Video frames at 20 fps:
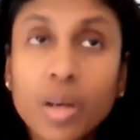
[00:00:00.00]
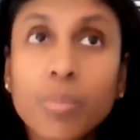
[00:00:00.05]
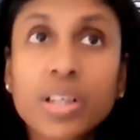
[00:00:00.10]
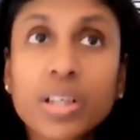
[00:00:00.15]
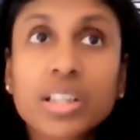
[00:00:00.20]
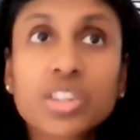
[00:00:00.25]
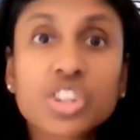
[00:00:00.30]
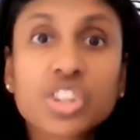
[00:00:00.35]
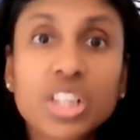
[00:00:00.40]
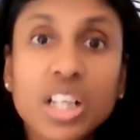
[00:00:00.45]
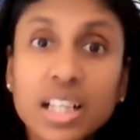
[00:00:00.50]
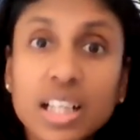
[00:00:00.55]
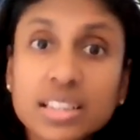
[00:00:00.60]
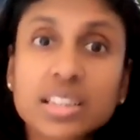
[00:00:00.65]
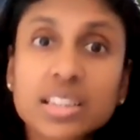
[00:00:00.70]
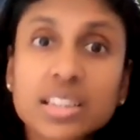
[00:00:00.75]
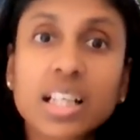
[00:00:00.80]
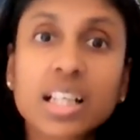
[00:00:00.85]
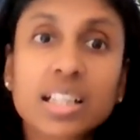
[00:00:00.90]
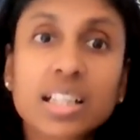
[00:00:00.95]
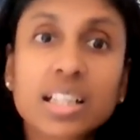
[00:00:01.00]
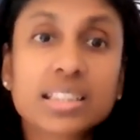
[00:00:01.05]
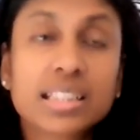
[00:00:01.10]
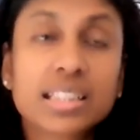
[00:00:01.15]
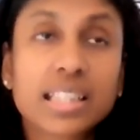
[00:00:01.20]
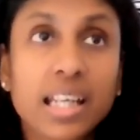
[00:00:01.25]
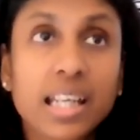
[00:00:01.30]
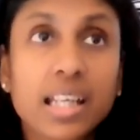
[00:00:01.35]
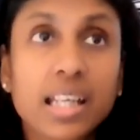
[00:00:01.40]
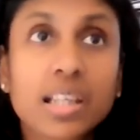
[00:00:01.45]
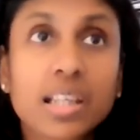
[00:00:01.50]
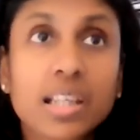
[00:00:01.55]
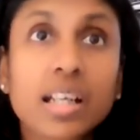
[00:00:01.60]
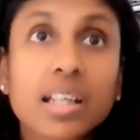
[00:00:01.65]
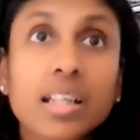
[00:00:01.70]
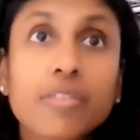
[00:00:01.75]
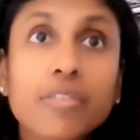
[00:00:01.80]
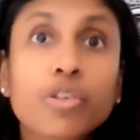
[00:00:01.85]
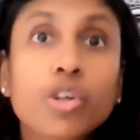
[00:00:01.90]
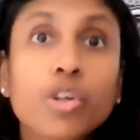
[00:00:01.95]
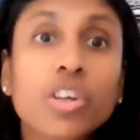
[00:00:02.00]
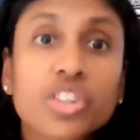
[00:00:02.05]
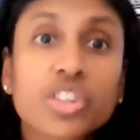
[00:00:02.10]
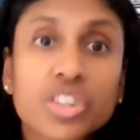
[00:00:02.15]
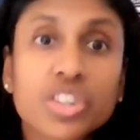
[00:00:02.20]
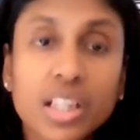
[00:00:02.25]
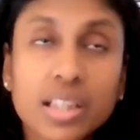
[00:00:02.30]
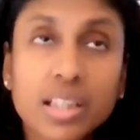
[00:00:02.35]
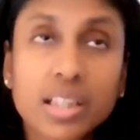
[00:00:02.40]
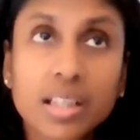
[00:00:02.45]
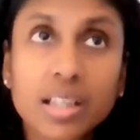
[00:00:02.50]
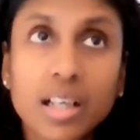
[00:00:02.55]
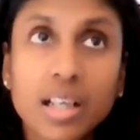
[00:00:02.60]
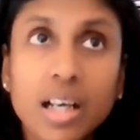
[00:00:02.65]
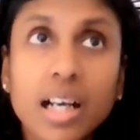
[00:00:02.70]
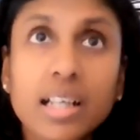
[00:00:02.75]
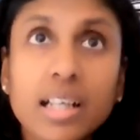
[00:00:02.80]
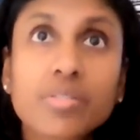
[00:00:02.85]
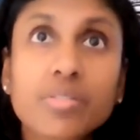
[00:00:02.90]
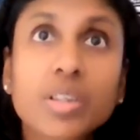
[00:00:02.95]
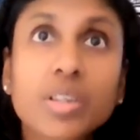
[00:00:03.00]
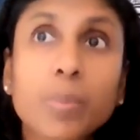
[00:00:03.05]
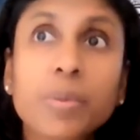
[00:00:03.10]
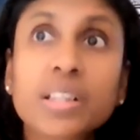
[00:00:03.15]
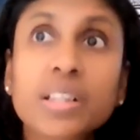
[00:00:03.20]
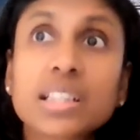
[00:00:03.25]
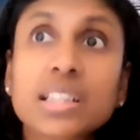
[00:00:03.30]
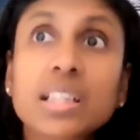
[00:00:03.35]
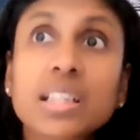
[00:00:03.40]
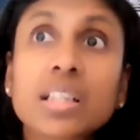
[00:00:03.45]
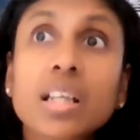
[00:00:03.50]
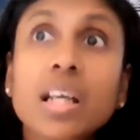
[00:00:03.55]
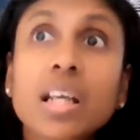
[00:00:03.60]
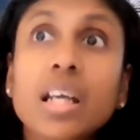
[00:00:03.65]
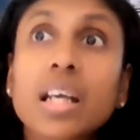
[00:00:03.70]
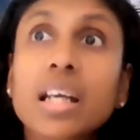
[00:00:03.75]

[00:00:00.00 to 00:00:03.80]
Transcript: But the Shastras say that if you are a Kshatriya and the person,